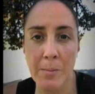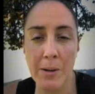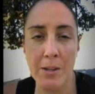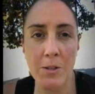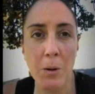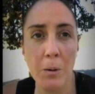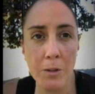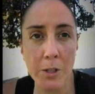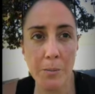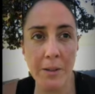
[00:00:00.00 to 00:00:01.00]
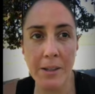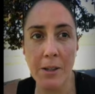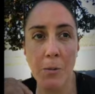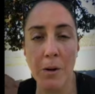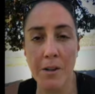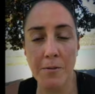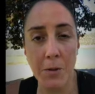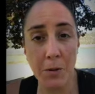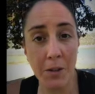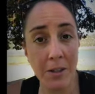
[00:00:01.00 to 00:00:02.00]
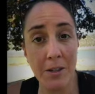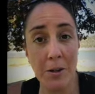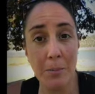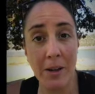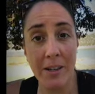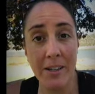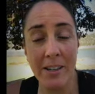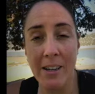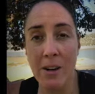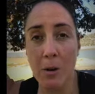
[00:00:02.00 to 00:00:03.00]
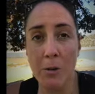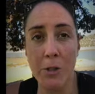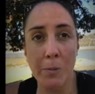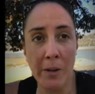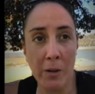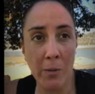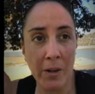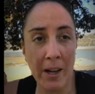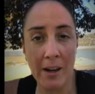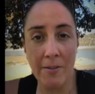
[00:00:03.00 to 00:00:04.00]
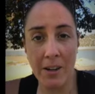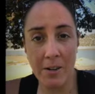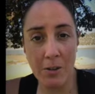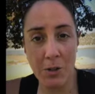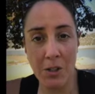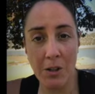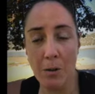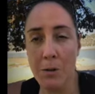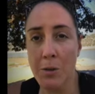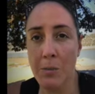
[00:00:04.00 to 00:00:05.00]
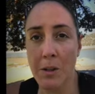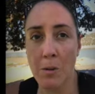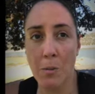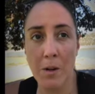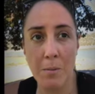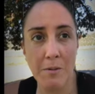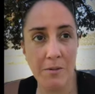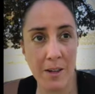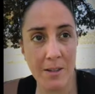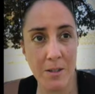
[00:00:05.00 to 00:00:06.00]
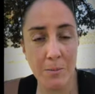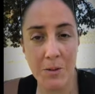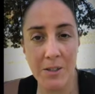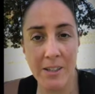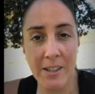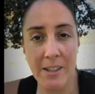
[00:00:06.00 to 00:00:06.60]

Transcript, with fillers: Because ultimately you want to feel good in your body. Ultimately you want to have energy. Ultimately you want to be flexible.